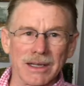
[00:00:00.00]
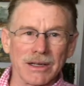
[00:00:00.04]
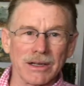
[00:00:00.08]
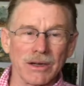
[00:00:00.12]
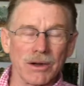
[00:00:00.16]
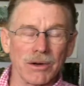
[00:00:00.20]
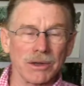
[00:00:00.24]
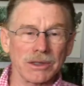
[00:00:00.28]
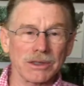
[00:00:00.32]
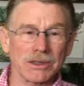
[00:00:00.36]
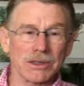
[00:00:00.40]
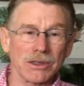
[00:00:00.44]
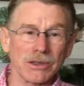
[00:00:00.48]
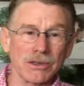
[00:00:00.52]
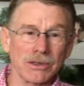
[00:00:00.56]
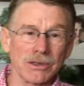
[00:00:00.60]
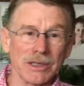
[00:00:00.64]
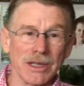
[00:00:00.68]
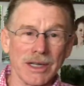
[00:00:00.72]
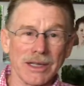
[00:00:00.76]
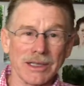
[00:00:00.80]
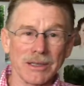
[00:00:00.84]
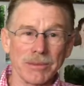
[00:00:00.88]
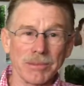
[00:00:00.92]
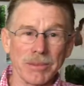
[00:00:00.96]
No excuse
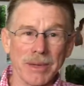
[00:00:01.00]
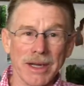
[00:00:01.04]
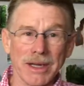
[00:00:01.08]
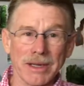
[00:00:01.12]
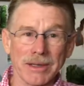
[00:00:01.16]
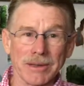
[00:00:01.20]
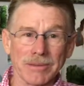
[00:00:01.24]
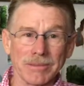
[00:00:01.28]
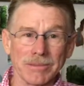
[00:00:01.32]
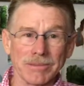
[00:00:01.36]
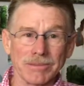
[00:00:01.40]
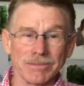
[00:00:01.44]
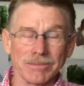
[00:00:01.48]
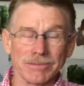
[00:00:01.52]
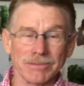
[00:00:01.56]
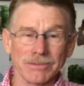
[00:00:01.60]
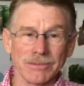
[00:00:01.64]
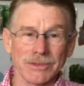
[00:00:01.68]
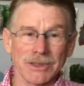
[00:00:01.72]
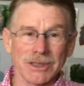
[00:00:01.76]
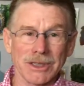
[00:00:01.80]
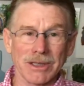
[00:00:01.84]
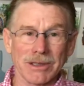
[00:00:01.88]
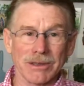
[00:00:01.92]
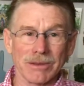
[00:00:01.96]
not to paint.
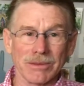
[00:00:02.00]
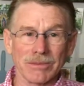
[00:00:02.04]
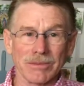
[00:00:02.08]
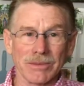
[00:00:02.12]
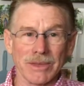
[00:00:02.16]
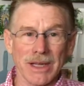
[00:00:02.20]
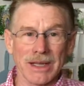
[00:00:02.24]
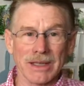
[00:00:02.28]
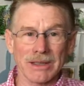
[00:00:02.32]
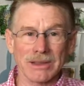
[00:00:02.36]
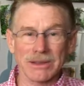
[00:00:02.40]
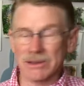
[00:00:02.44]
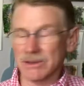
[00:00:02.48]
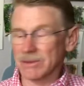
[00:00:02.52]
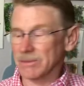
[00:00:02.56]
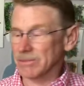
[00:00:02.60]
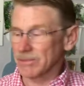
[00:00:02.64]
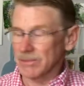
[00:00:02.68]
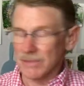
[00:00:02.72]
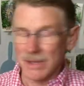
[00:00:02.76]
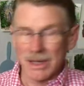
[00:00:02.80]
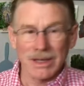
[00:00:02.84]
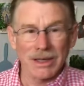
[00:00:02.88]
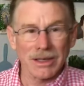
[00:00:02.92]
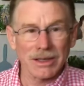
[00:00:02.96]
So thanks.
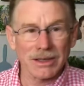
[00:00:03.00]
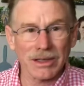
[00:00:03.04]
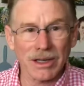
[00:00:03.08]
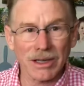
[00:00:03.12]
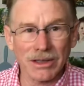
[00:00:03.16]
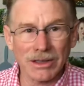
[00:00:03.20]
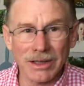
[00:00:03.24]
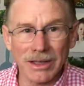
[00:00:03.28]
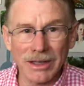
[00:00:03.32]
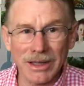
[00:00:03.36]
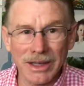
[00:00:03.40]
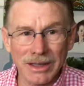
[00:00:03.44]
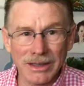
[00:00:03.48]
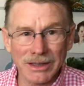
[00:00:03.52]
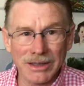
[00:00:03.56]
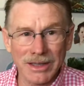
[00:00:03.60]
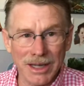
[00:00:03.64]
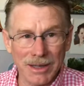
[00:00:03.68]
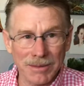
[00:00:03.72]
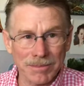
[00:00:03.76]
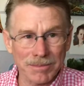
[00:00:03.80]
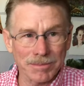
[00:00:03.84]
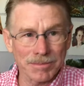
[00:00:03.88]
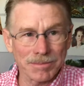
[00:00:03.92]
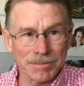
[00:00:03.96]
Talk to you next
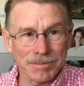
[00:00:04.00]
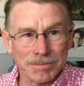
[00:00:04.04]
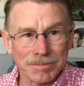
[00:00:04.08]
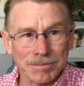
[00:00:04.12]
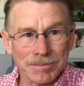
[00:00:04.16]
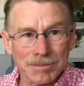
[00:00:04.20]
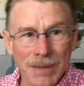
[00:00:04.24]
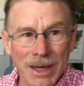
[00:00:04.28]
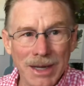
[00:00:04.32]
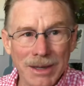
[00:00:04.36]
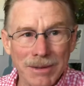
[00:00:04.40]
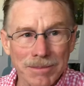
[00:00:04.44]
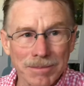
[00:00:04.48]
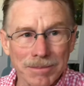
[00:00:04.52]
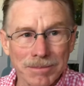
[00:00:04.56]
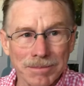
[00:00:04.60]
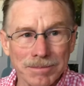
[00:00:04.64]
time. Bye.